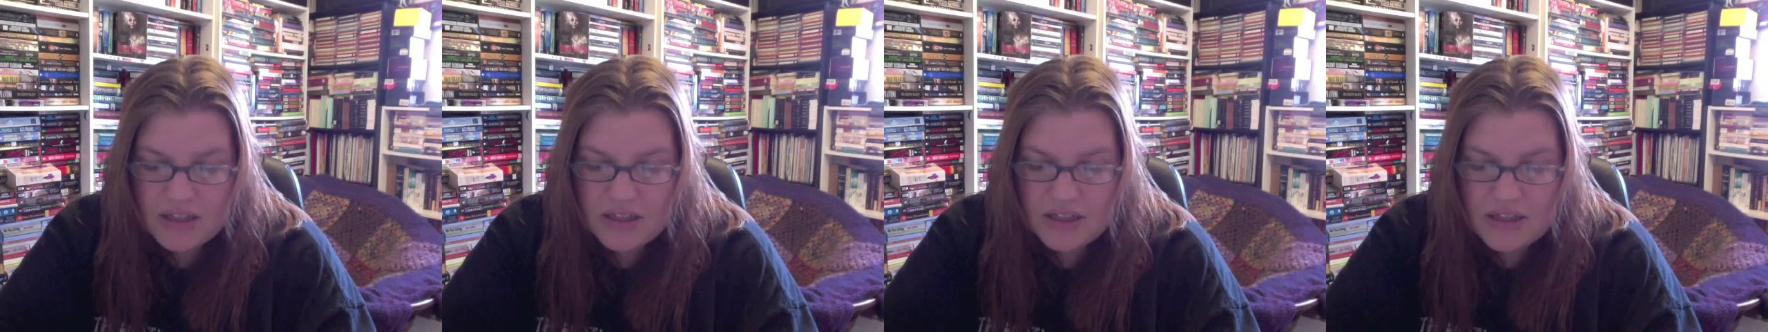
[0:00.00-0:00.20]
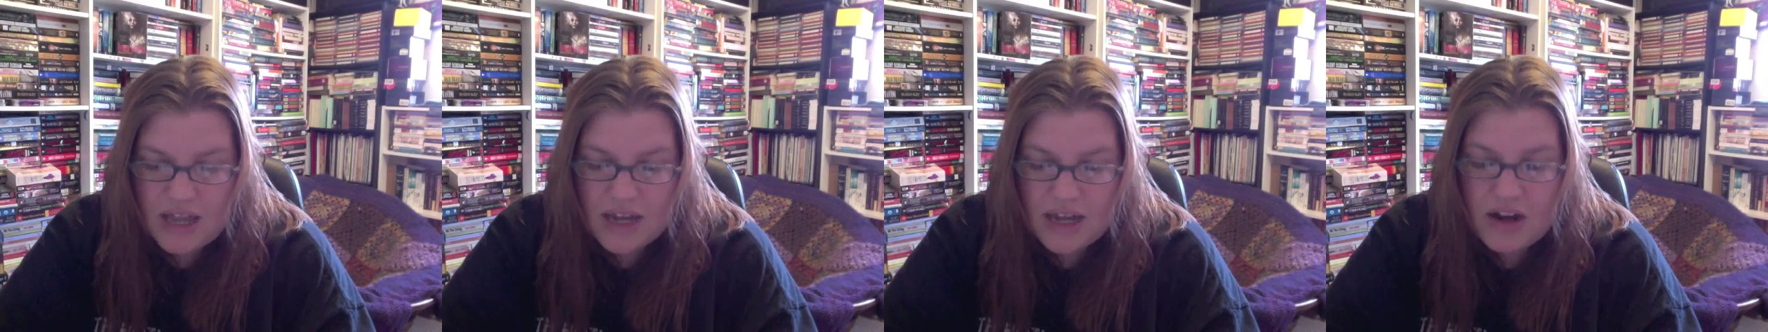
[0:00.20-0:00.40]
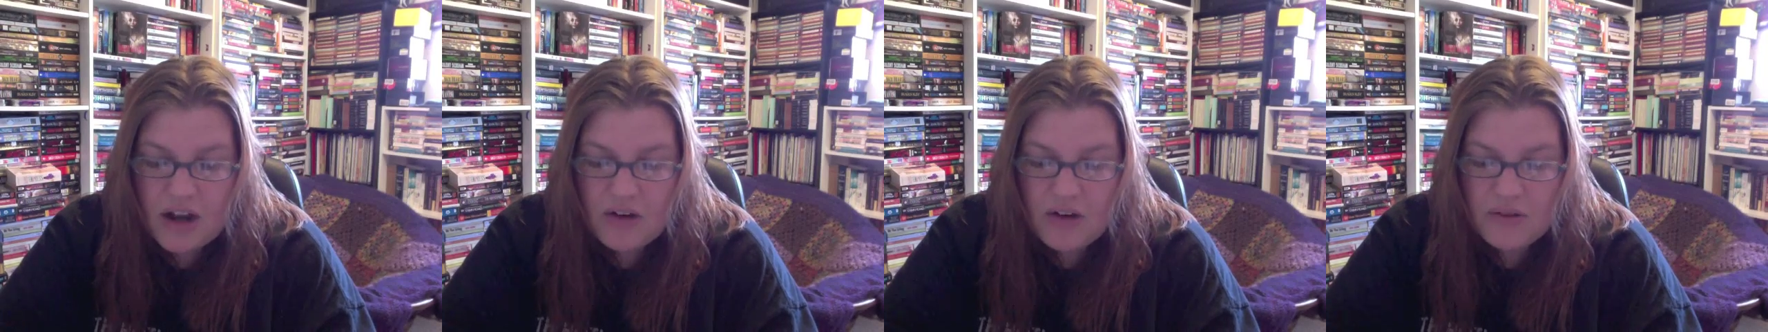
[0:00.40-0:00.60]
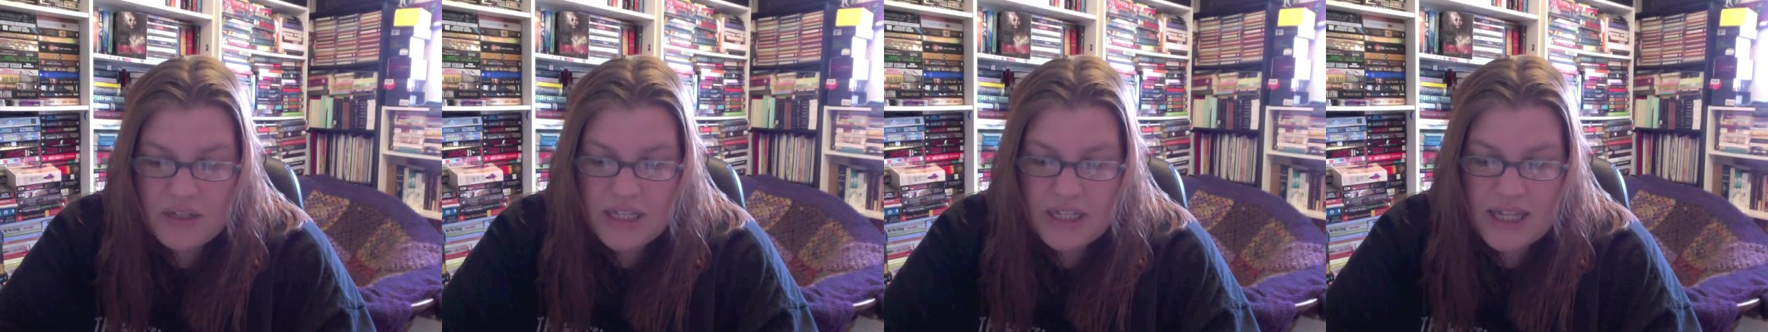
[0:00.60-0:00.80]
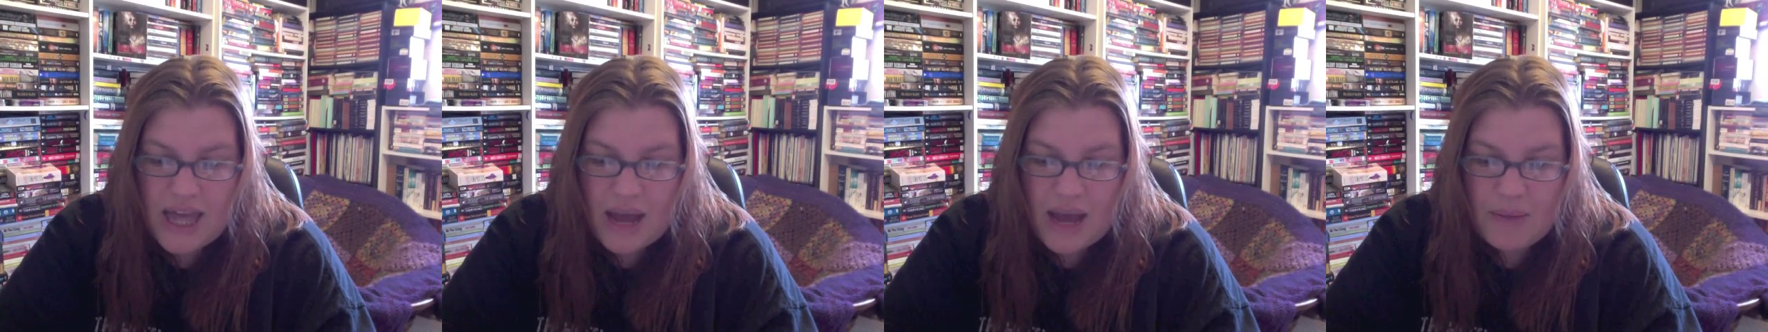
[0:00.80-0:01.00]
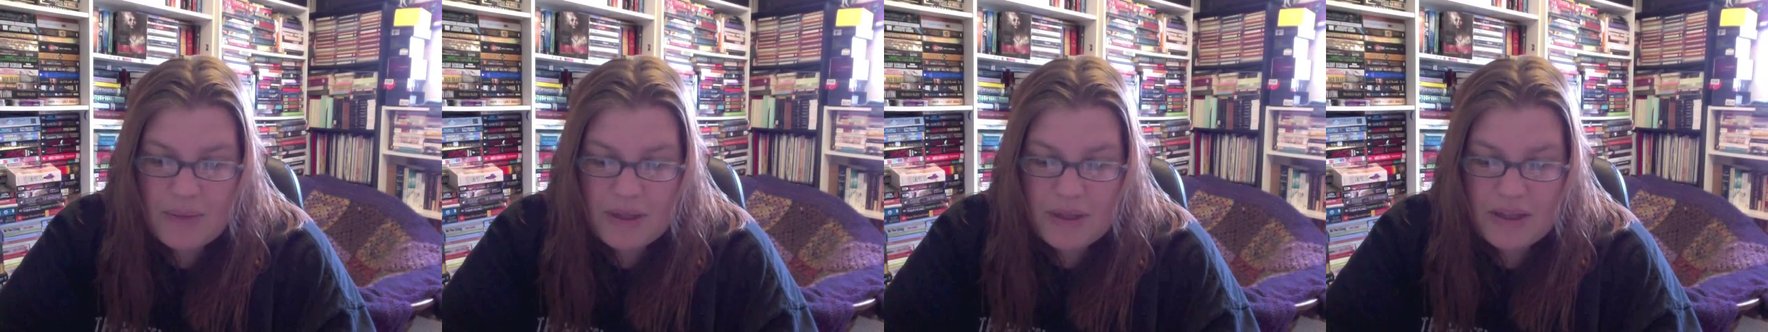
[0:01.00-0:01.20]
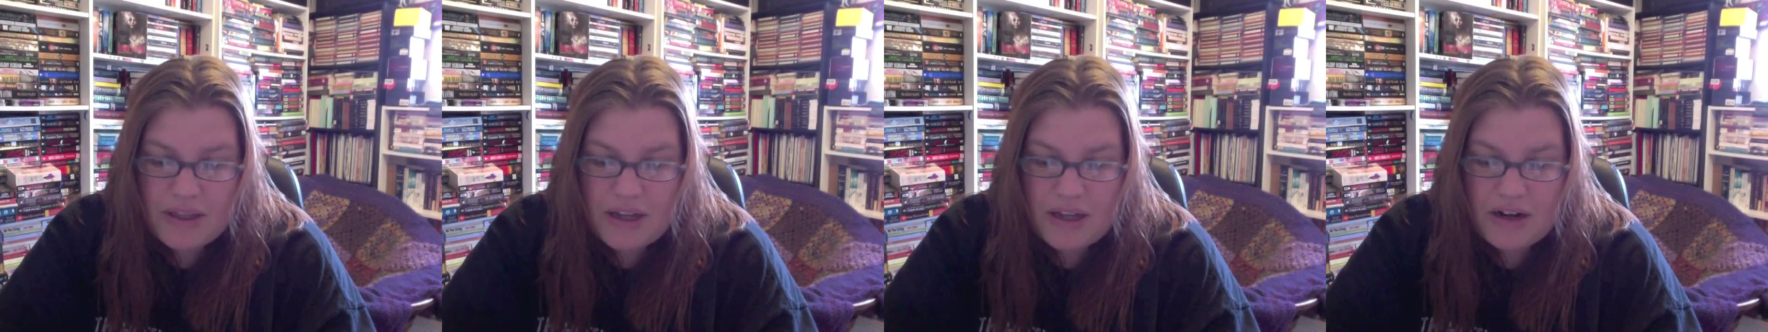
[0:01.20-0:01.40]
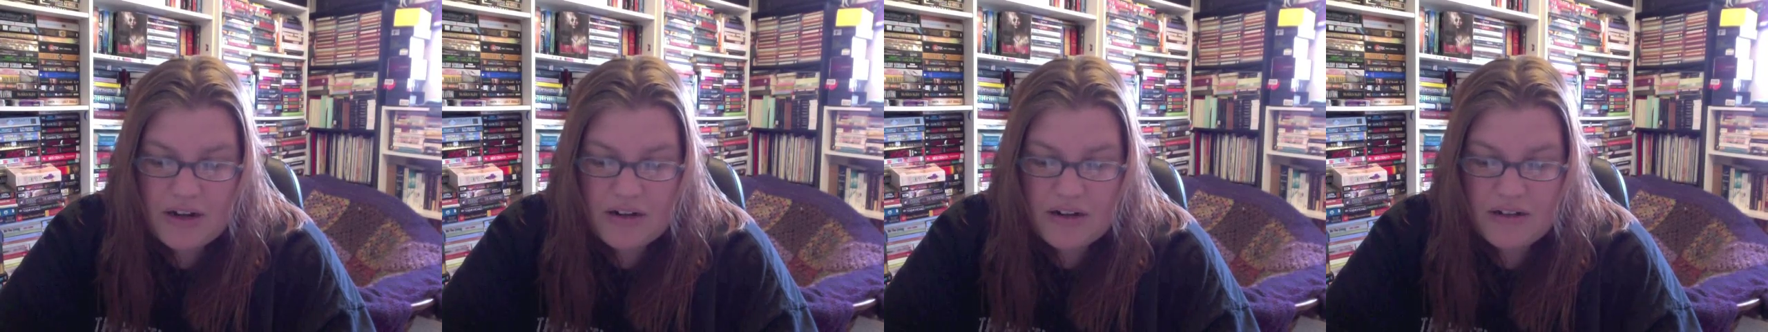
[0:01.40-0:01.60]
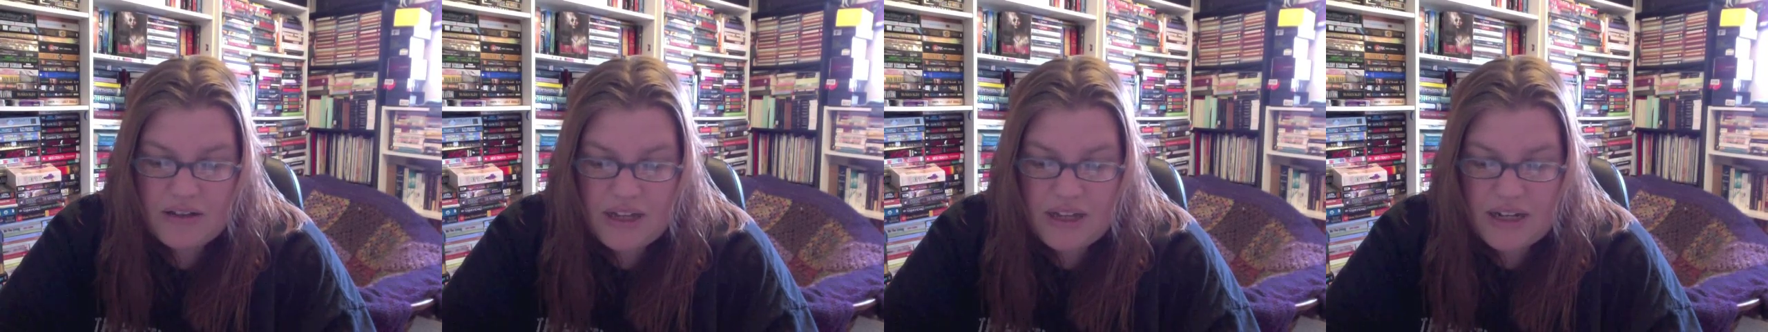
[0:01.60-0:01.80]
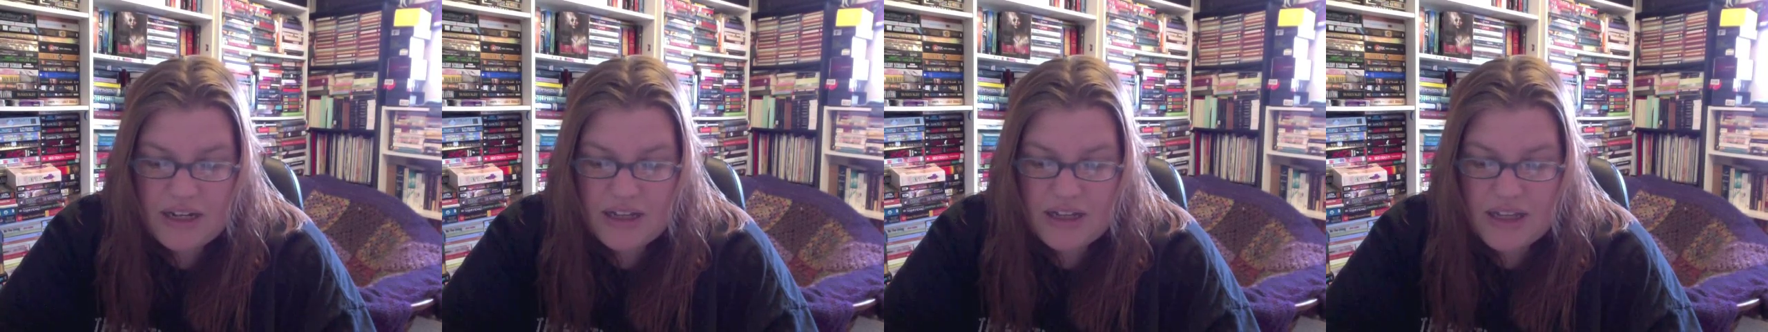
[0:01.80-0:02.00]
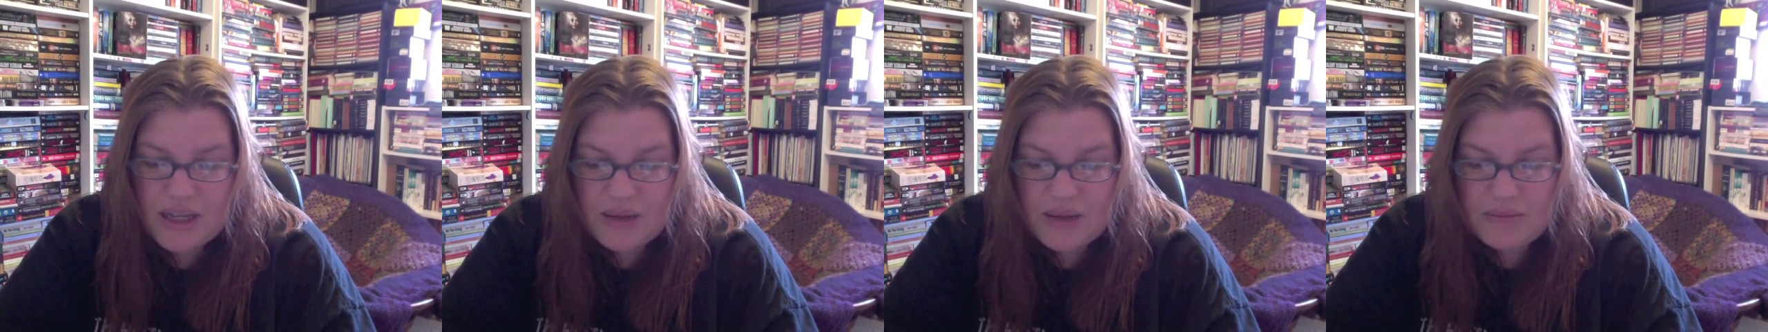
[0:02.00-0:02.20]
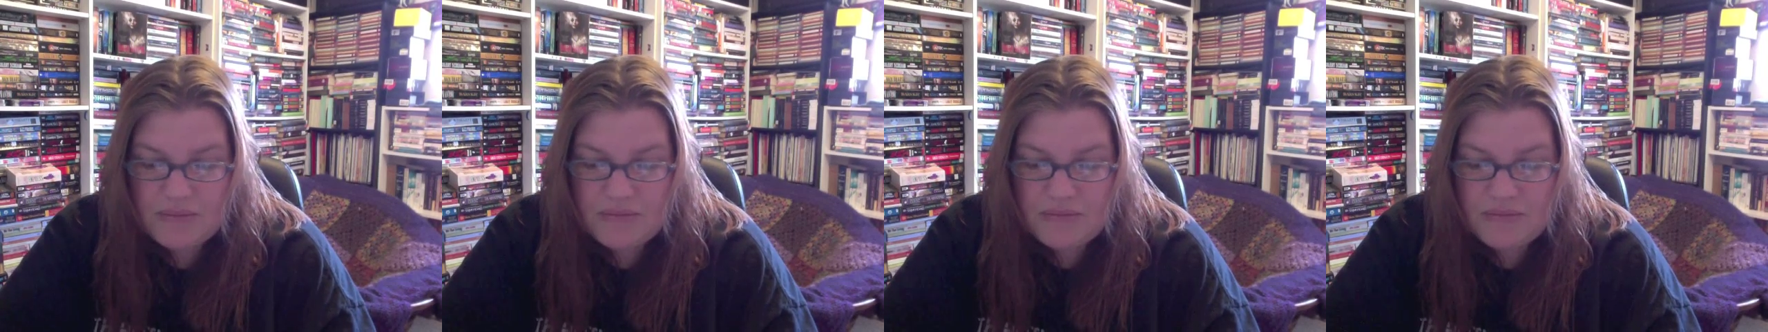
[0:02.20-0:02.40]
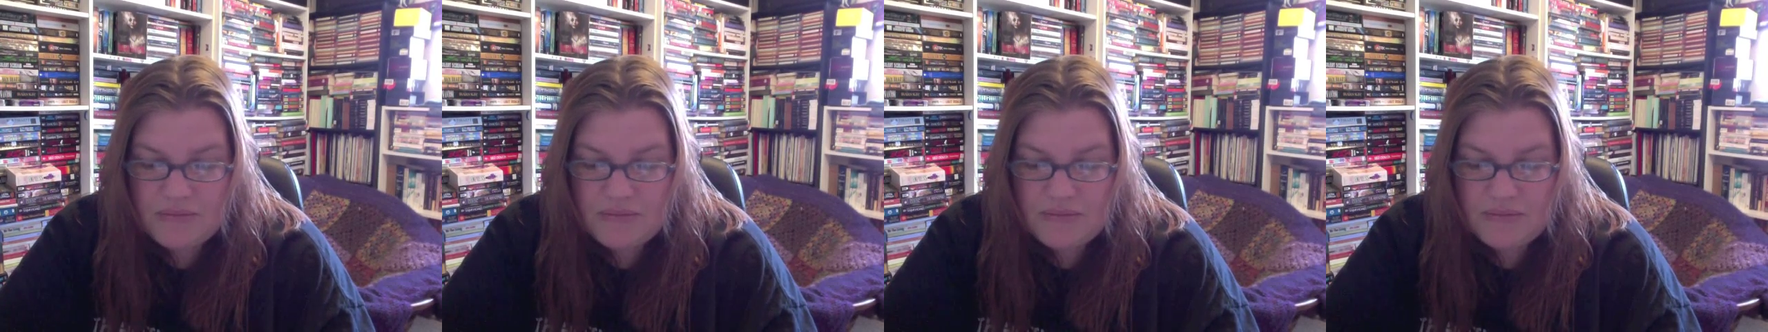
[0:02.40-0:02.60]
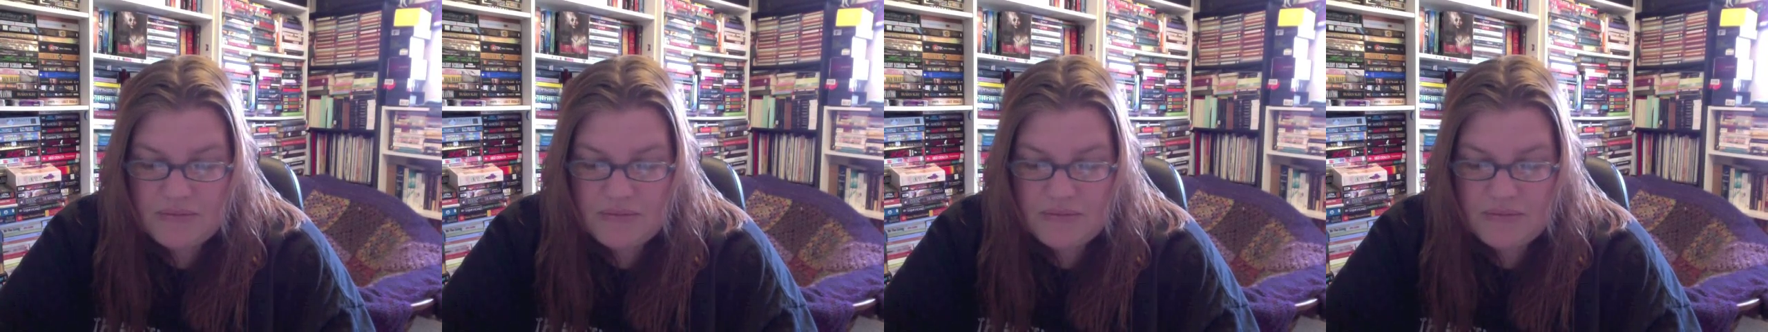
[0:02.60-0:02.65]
And not only that, but they're letting them